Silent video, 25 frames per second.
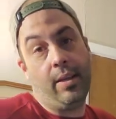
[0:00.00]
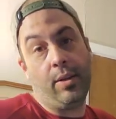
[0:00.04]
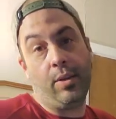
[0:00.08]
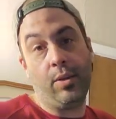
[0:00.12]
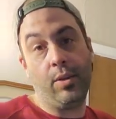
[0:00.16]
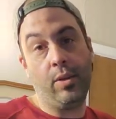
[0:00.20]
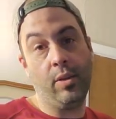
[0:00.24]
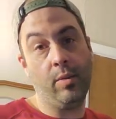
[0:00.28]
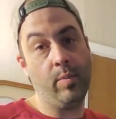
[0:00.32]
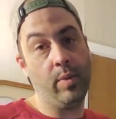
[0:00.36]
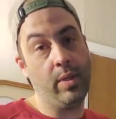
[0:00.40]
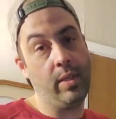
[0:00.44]

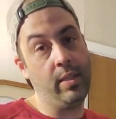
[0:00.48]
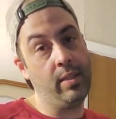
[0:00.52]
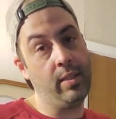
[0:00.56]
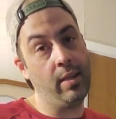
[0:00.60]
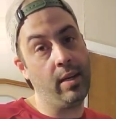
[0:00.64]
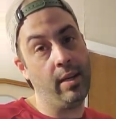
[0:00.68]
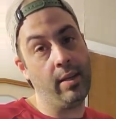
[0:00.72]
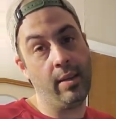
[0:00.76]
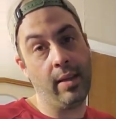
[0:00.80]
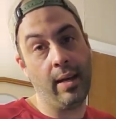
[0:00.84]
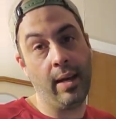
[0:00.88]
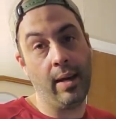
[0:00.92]
could be
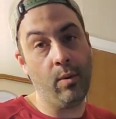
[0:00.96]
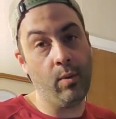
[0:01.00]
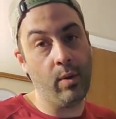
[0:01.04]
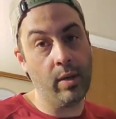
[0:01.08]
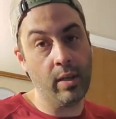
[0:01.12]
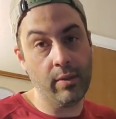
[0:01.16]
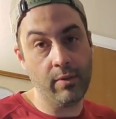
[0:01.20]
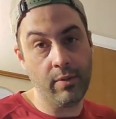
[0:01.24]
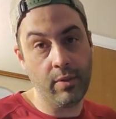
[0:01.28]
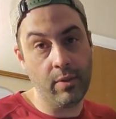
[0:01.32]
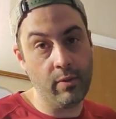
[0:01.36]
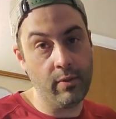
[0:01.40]
done that way
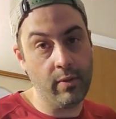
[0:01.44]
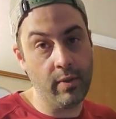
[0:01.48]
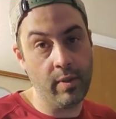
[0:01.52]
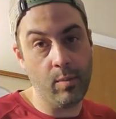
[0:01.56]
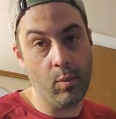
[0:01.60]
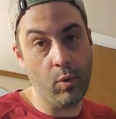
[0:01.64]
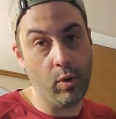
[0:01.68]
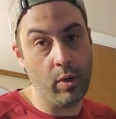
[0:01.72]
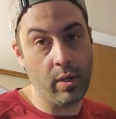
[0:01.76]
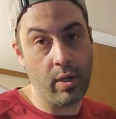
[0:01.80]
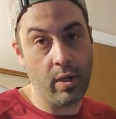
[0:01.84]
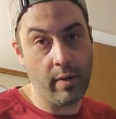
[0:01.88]
if you feel
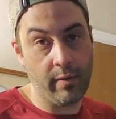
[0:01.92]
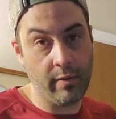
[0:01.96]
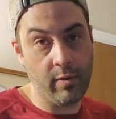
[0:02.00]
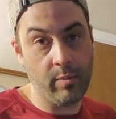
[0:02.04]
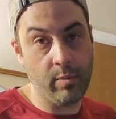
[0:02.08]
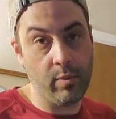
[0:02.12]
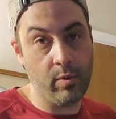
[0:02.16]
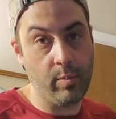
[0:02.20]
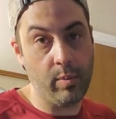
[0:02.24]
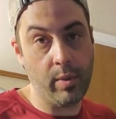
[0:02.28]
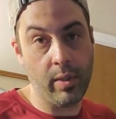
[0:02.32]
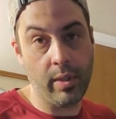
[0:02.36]
more
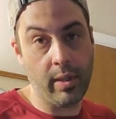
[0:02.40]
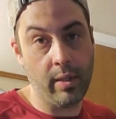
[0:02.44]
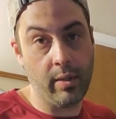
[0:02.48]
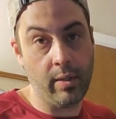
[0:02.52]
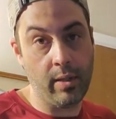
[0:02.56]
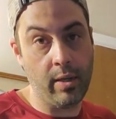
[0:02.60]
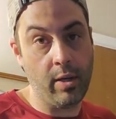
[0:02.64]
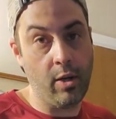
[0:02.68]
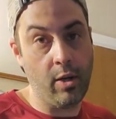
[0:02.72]
comfortable playing the